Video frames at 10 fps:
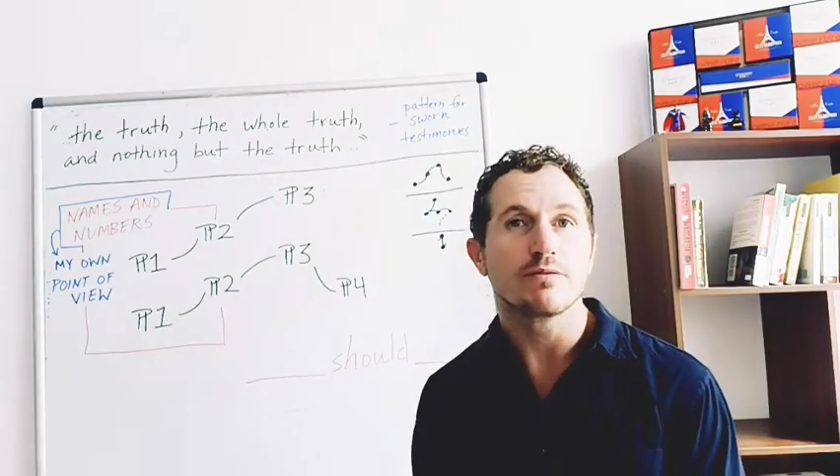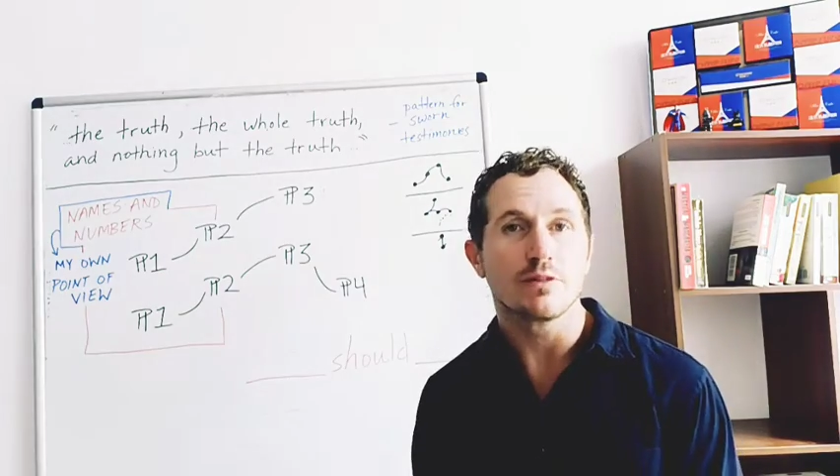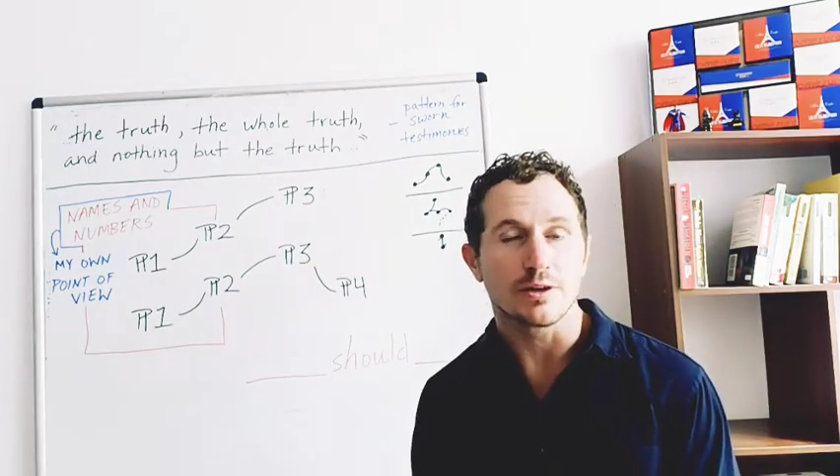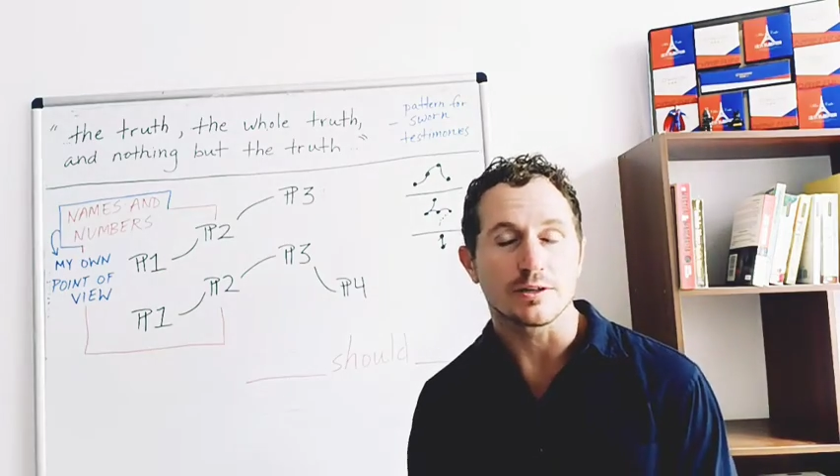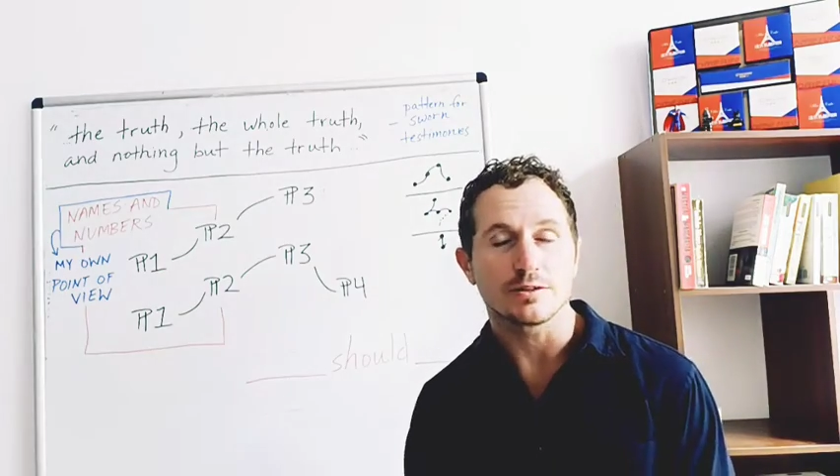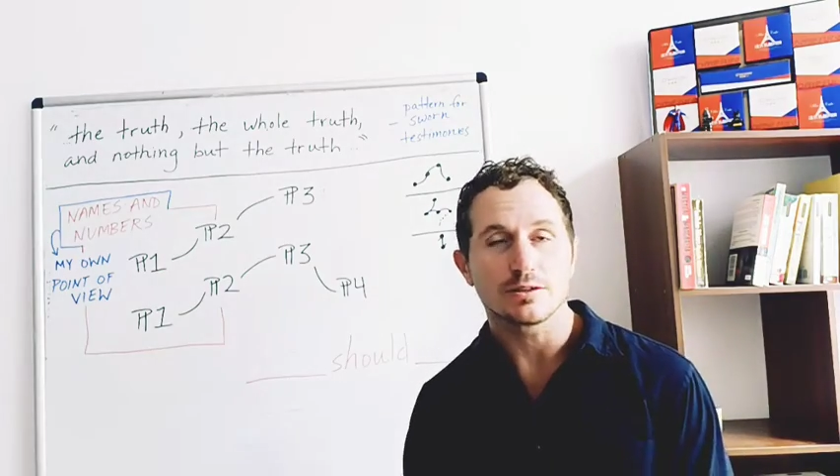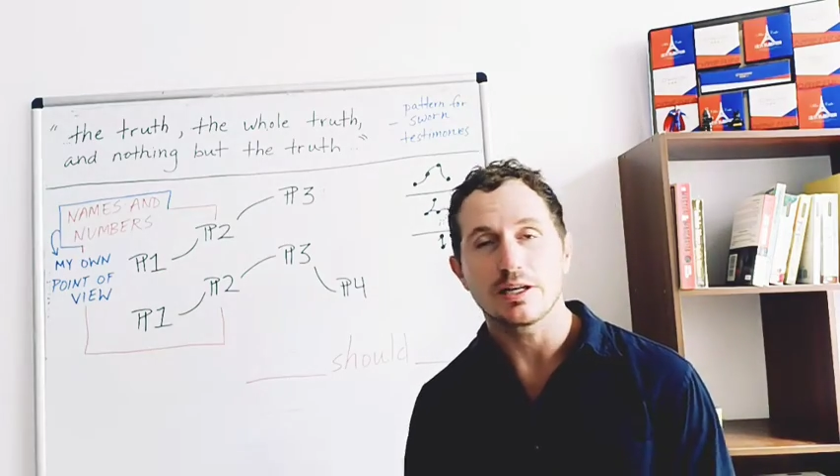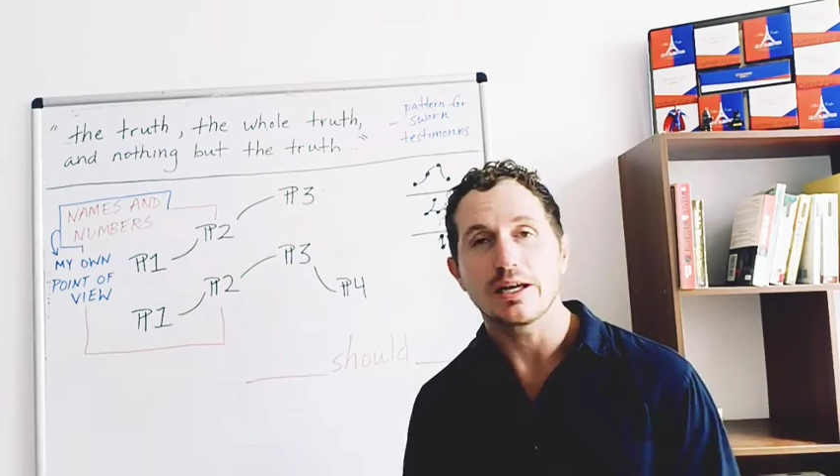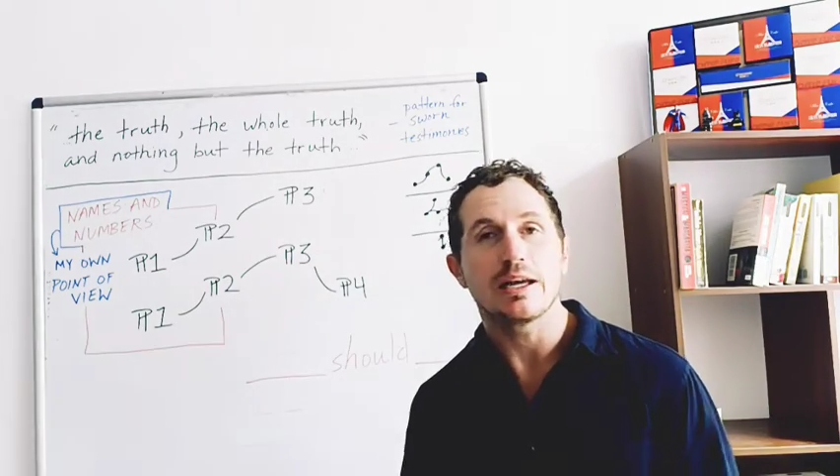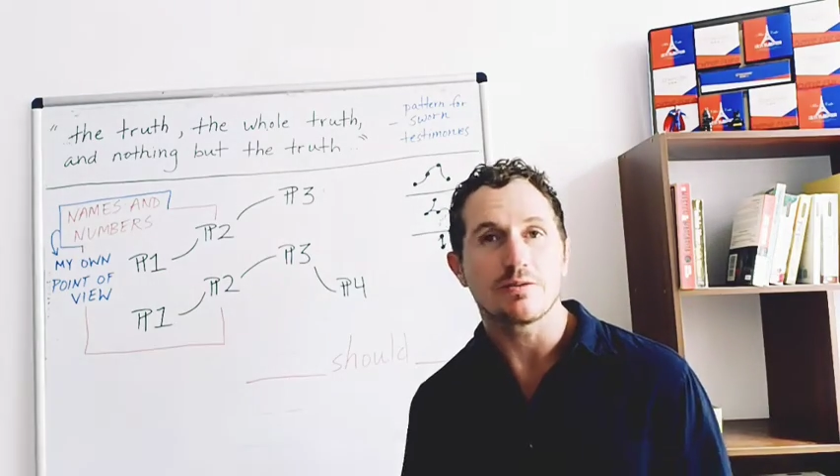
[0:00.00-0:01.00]
learned
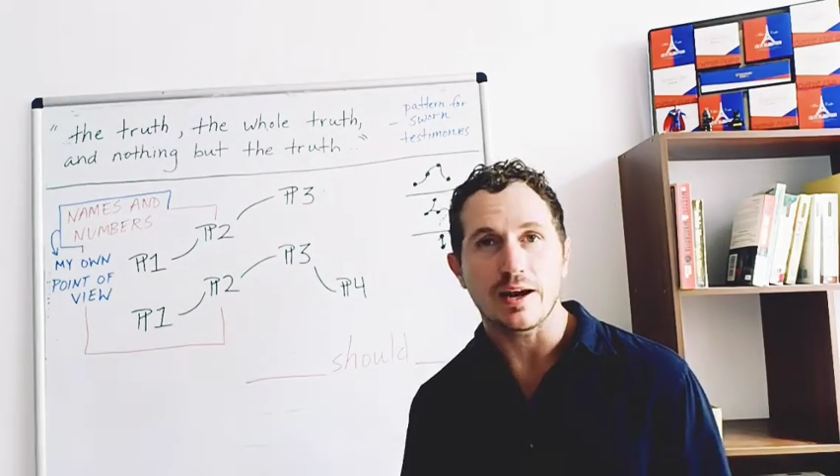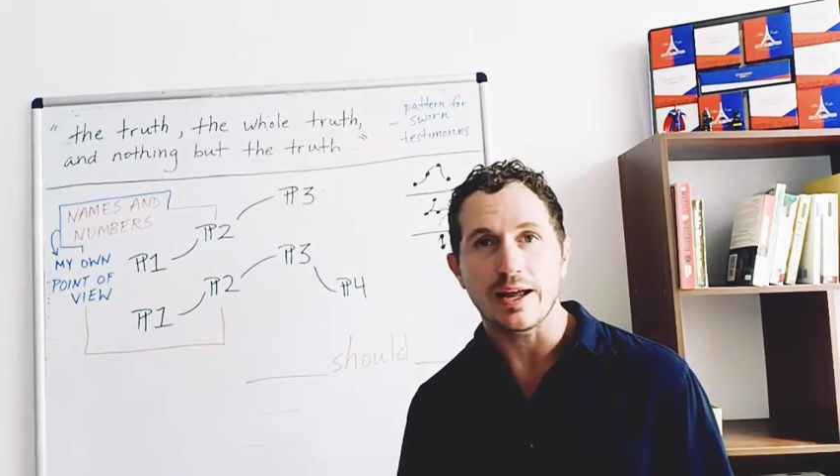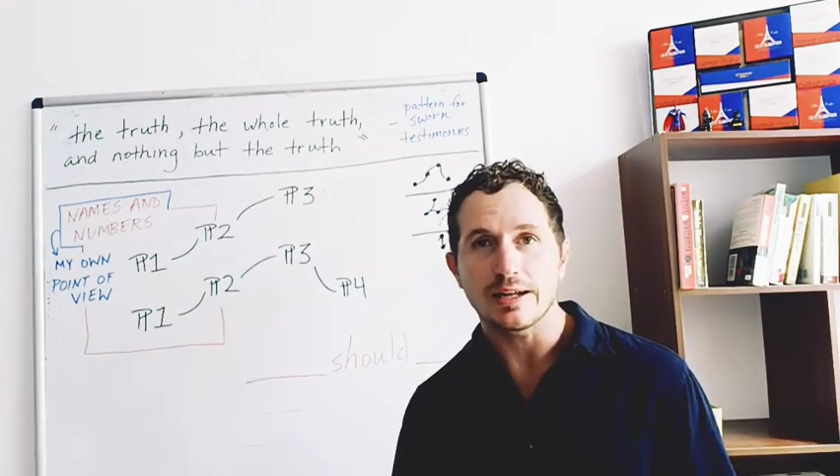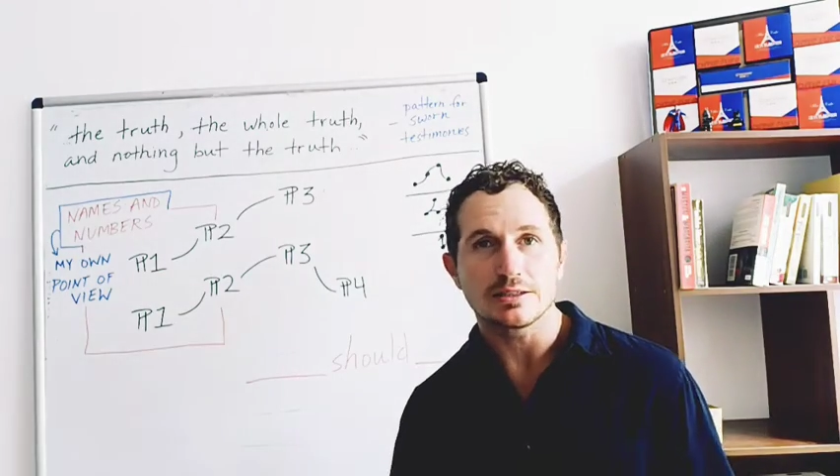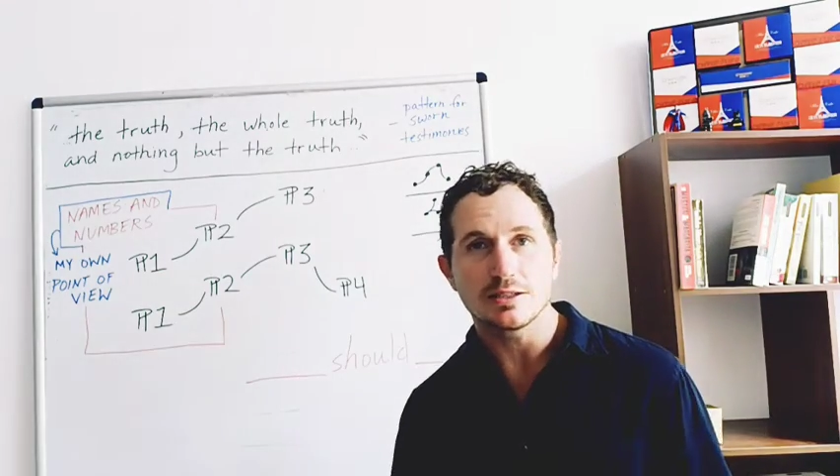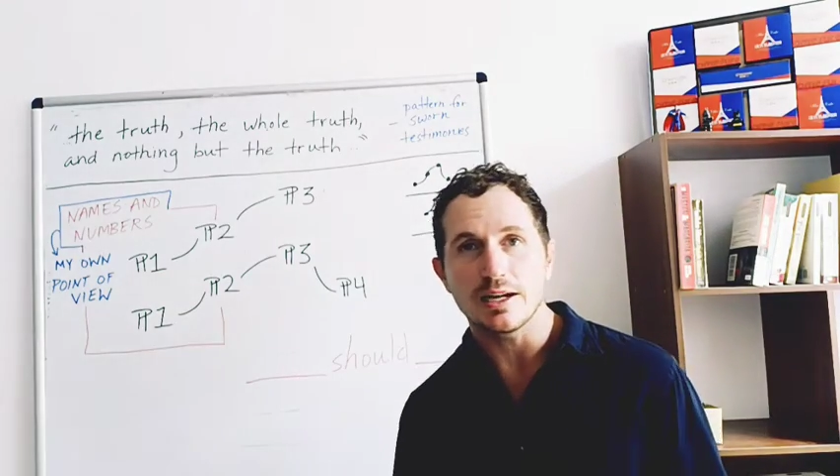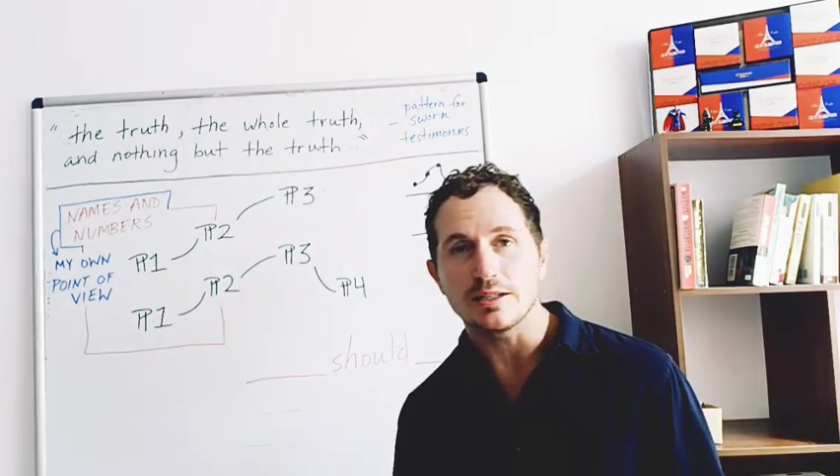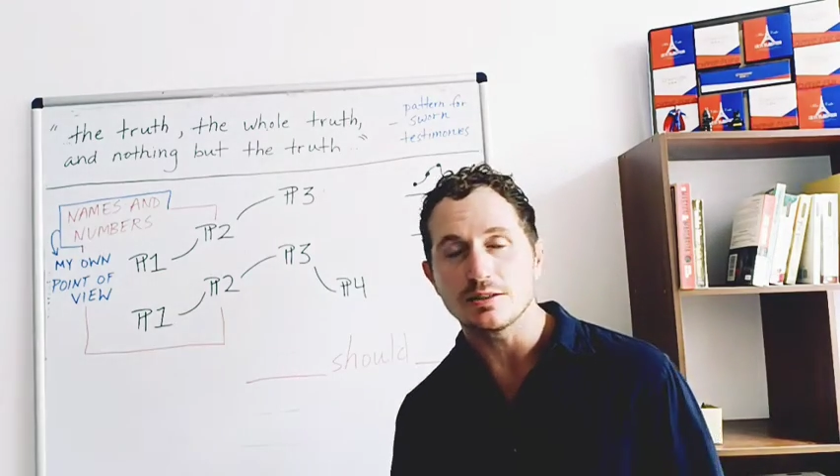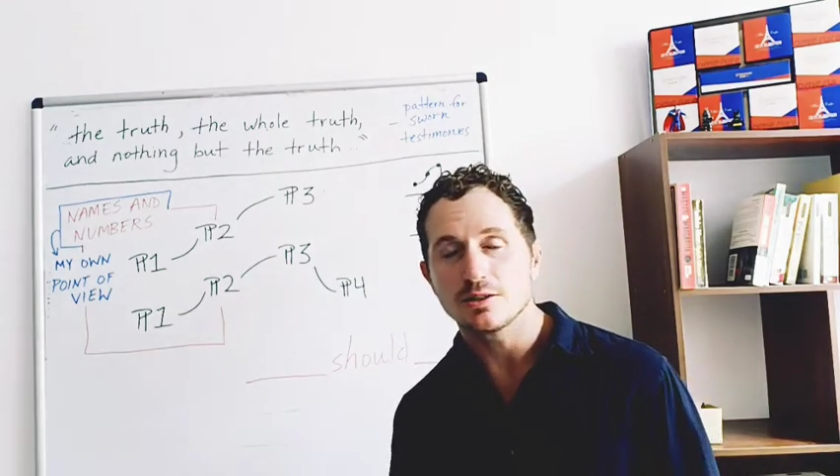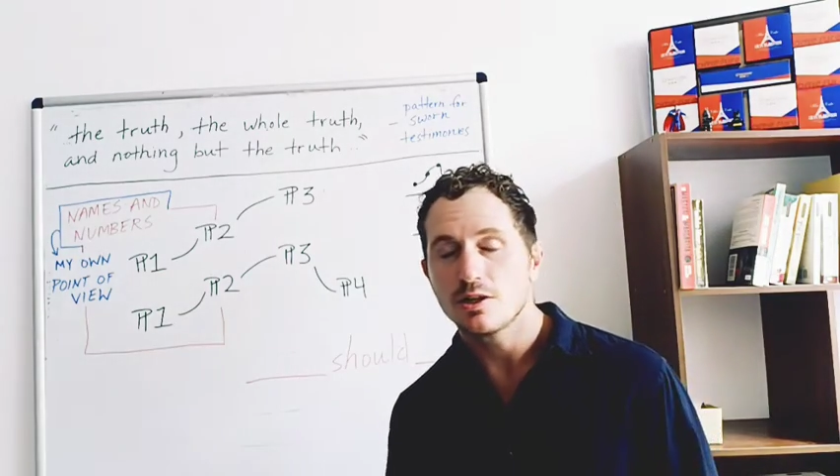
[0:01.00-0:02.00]
if I had studied.